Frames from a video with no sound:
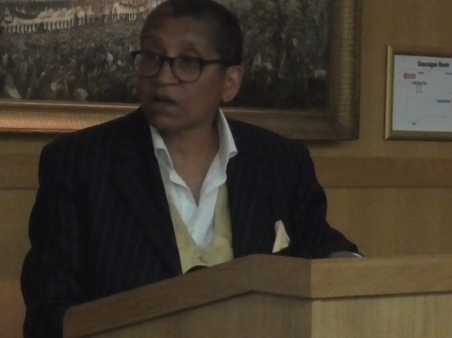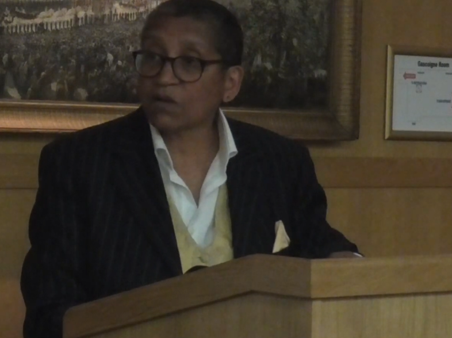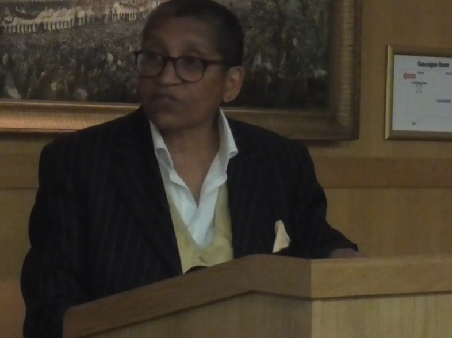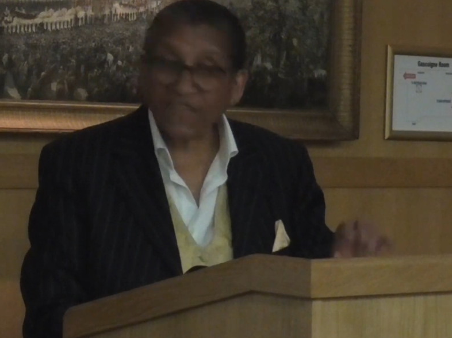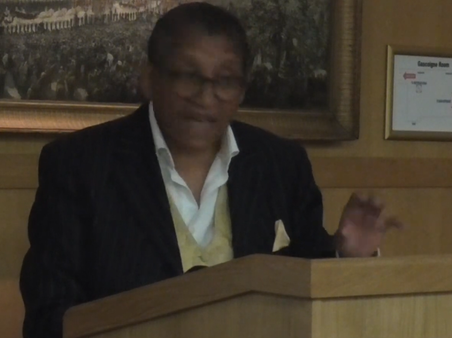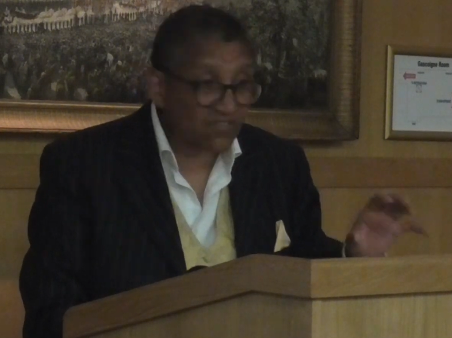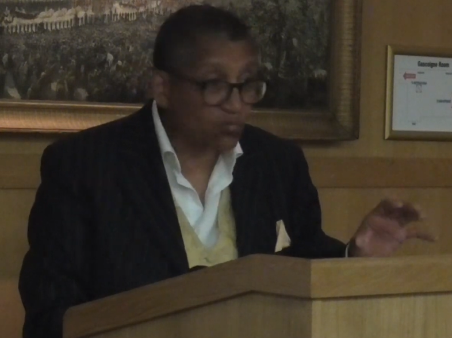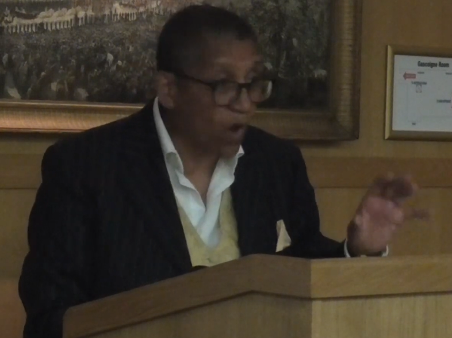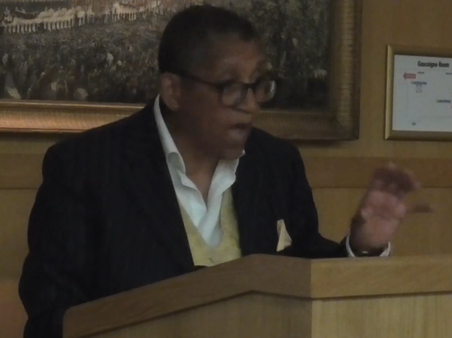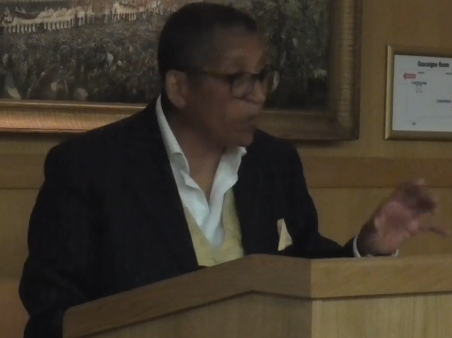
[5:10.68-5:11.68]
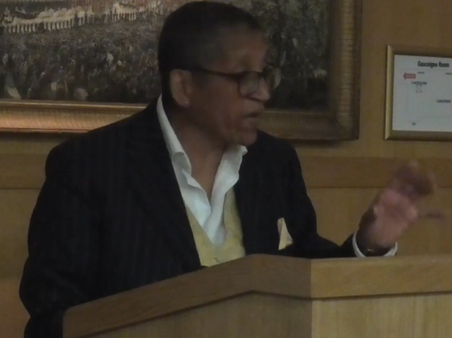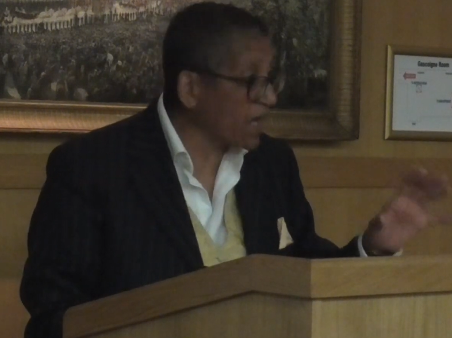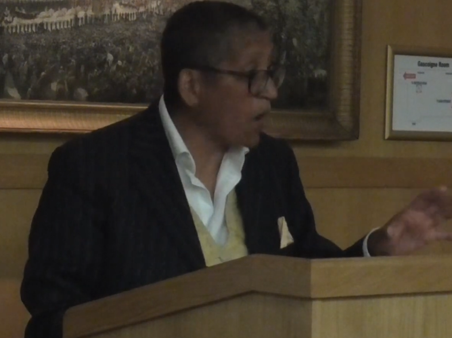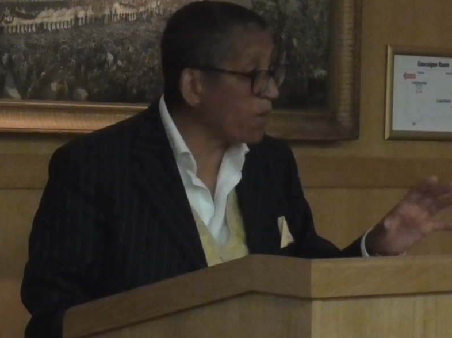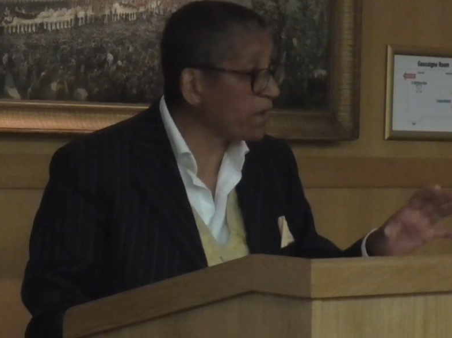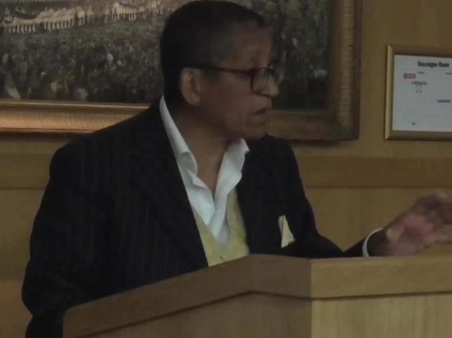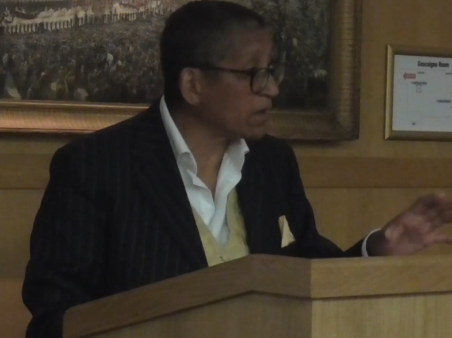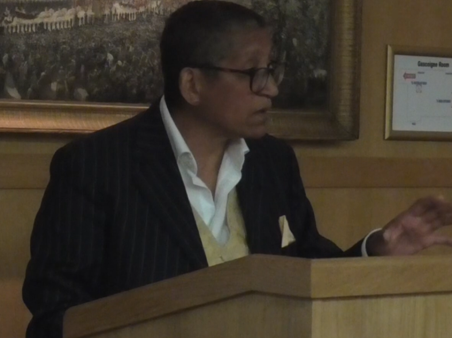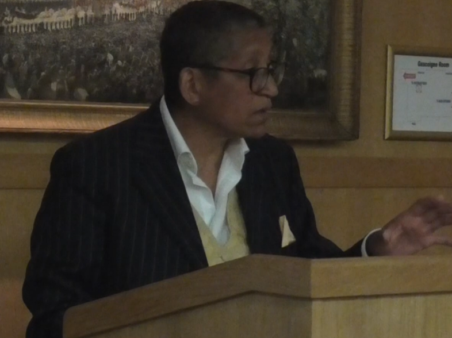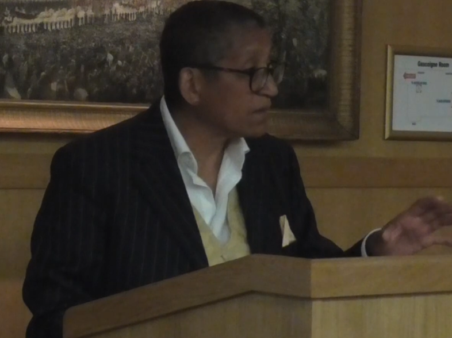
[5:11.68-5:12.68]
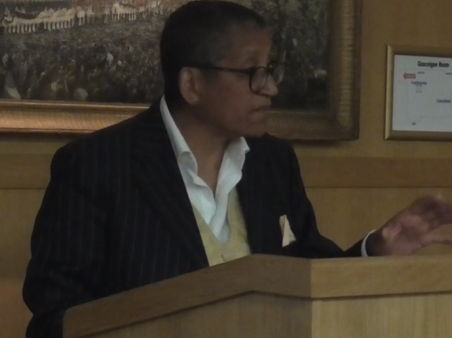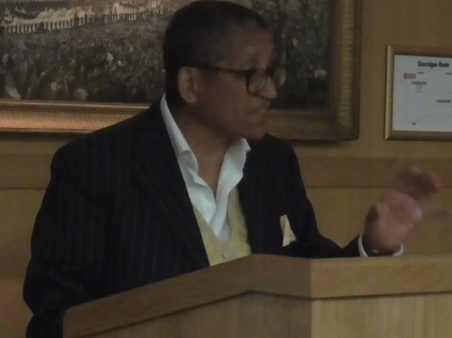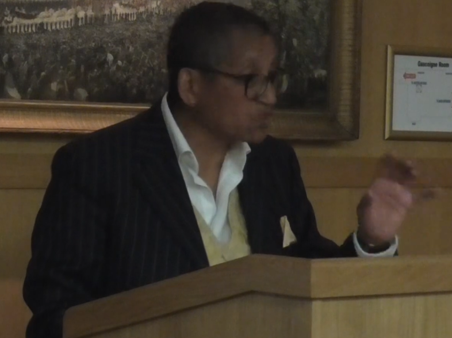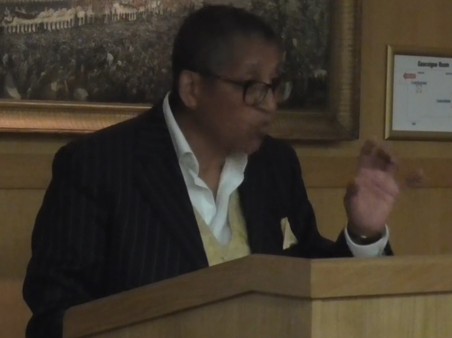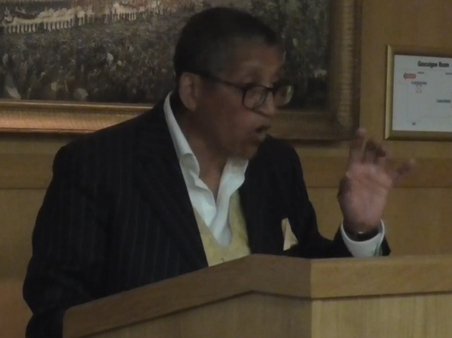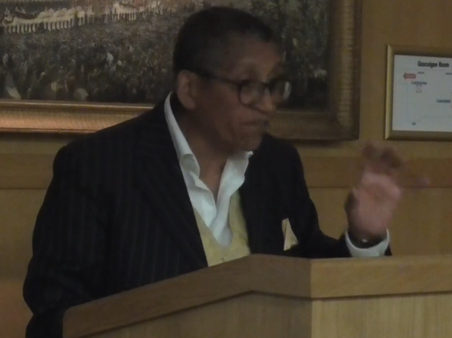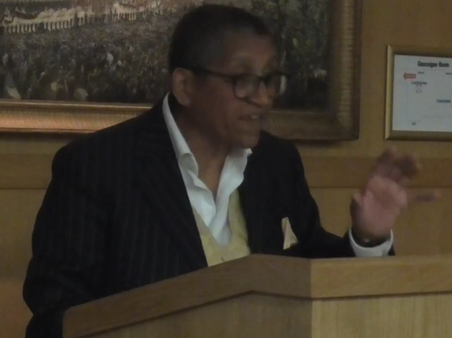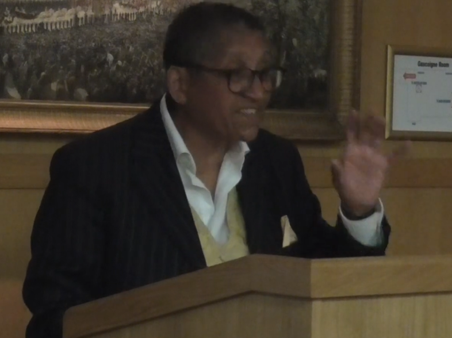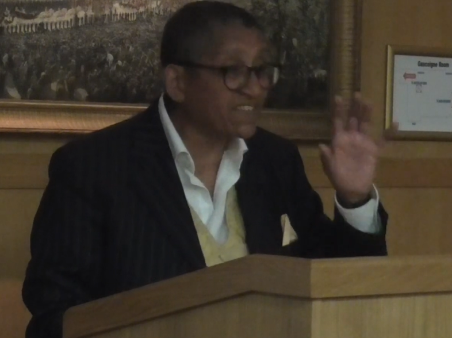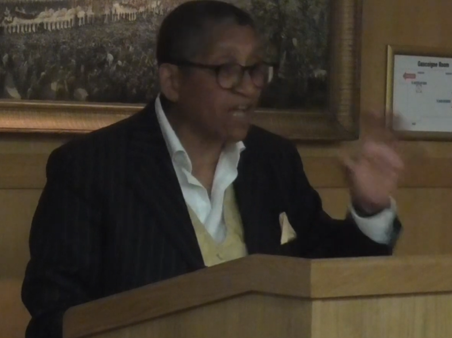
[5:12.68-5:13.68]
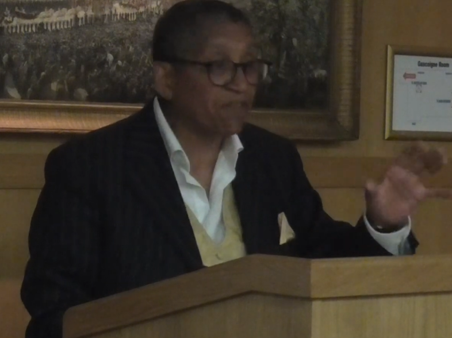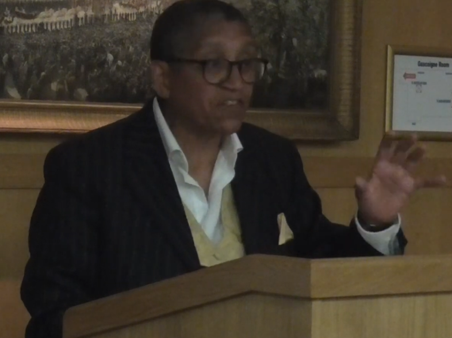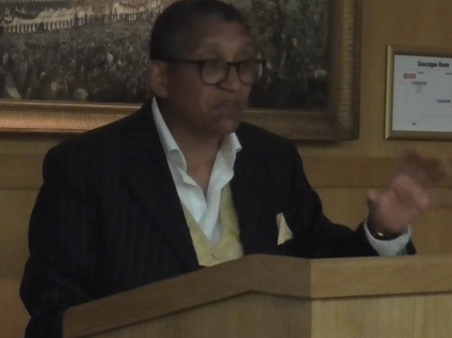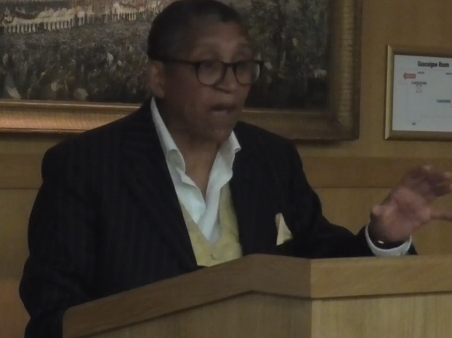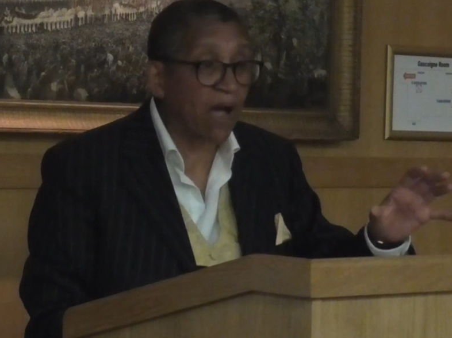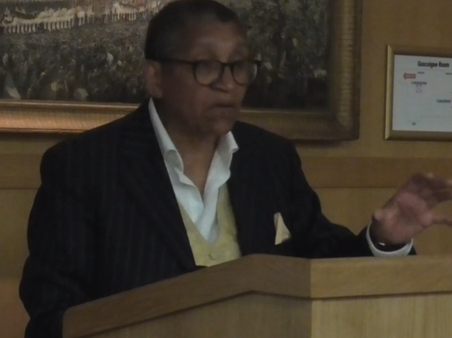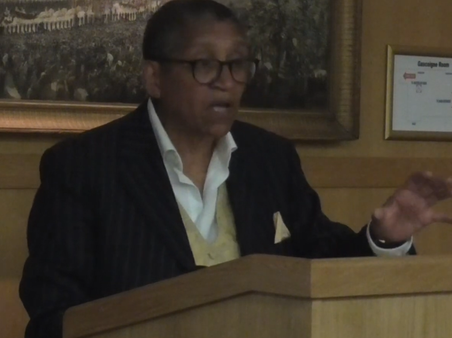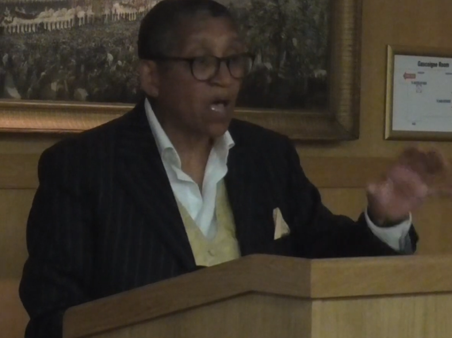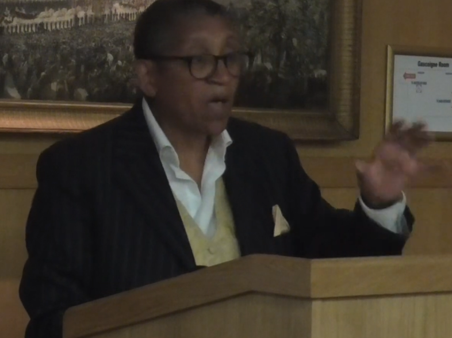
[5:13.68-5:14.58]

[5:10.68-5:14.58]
Because that's where we're going. That's what this stuff is about.